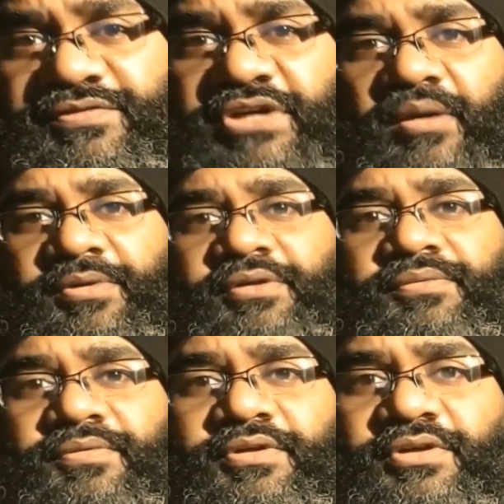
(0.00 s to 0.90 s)
Dahmer,
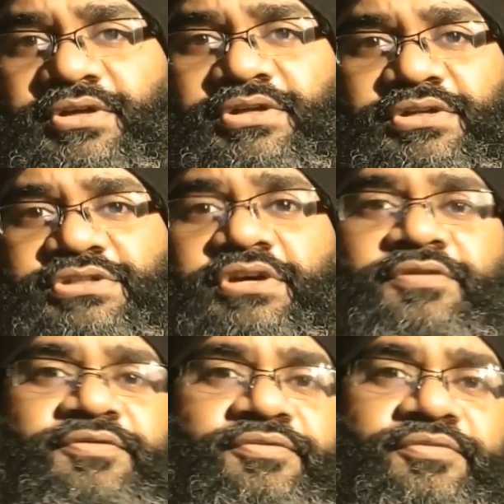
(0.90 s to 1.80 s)

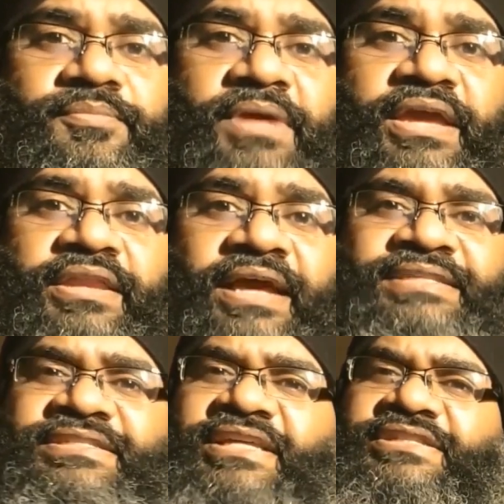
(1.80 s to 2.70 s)
Derf made
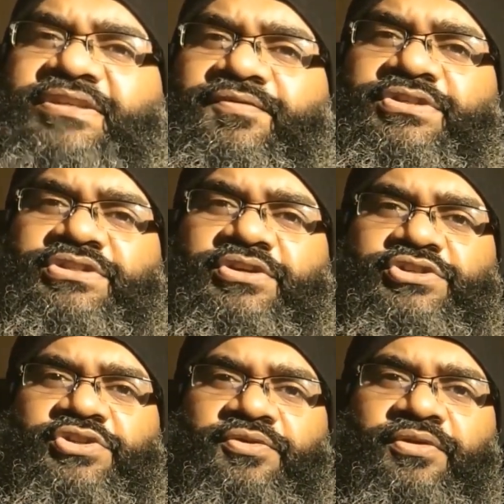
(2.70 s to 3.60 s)
extensive
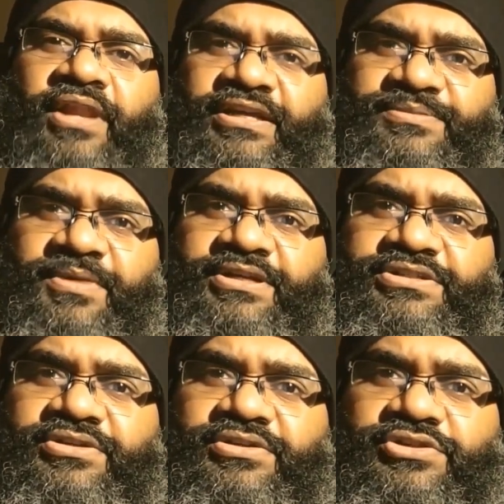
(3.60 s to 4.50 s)
research through
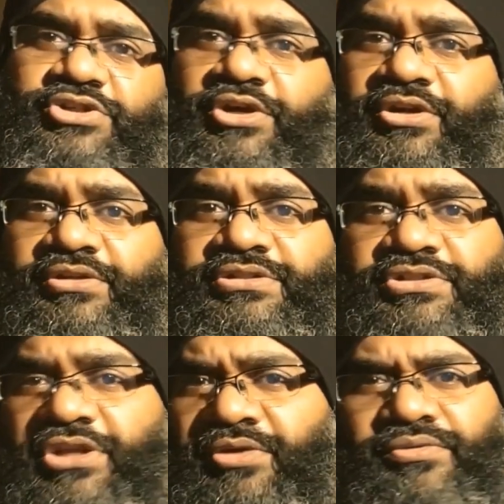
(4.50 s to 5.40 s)
classmates, journals,
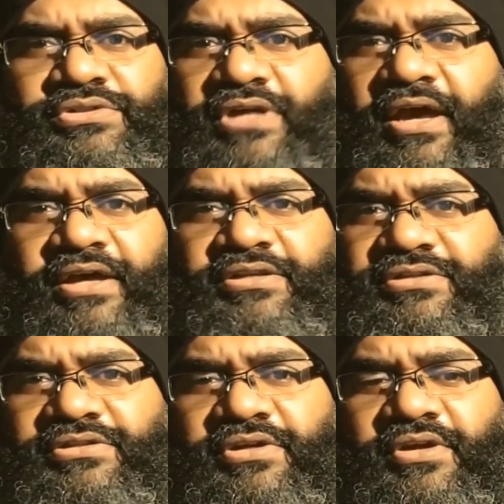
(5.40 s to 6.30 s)
news,
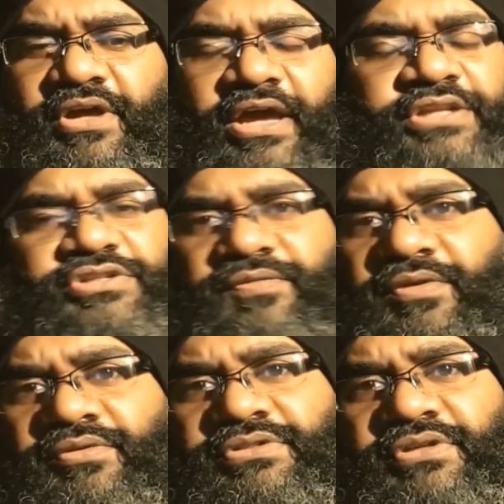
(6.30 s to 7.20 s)
and
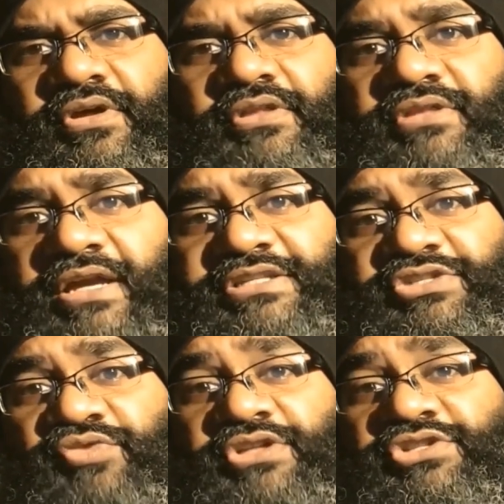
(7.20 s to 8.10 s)
interviews that
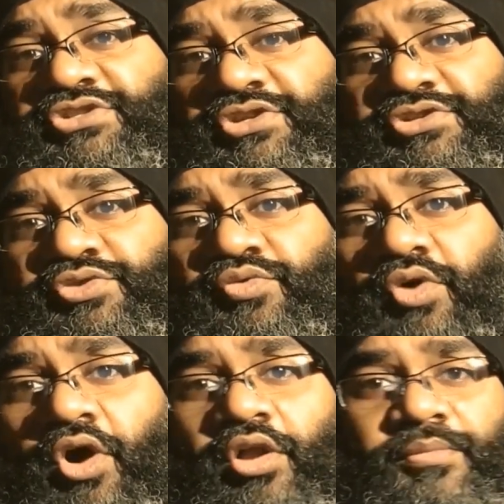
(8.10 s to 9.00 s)
stretched to
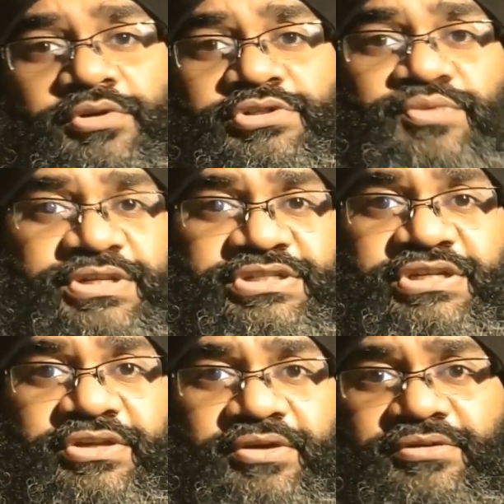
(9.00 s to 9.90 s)
almost 20
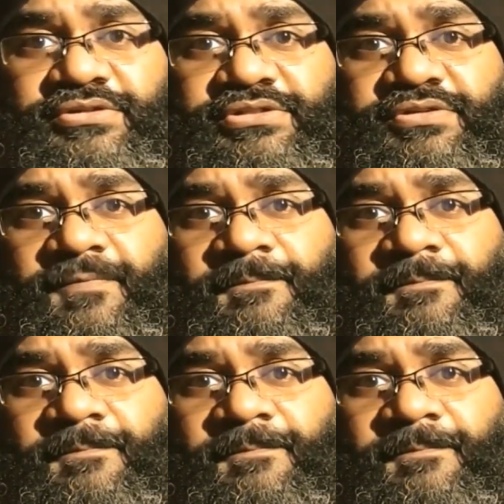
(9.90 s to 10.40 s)
years.